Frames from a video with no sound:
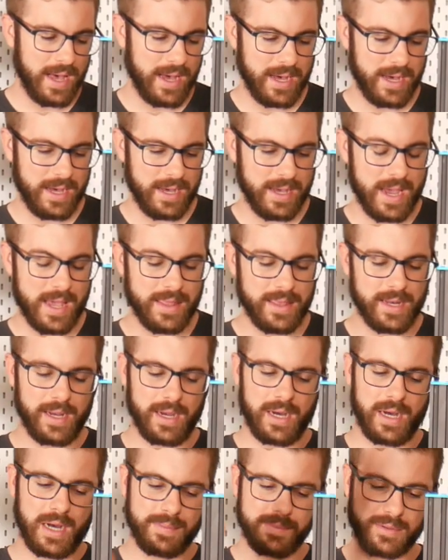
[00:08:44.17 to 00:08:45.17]
Uh, and then
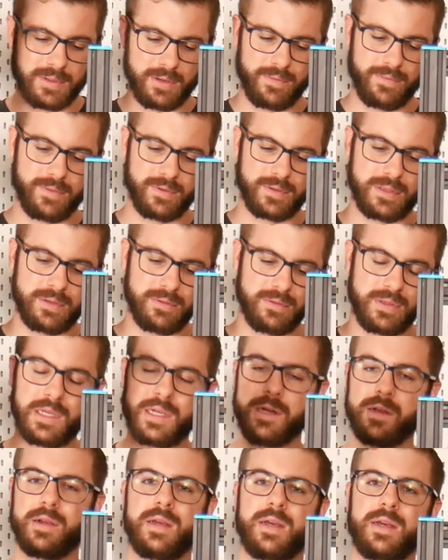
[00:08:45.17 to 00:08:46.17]
I hopped over to
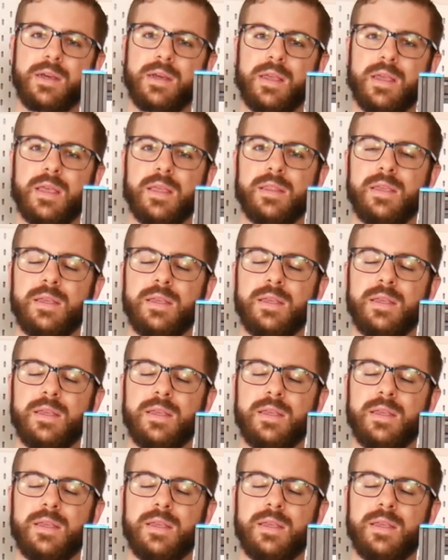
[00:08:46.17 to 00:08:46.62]
Cura,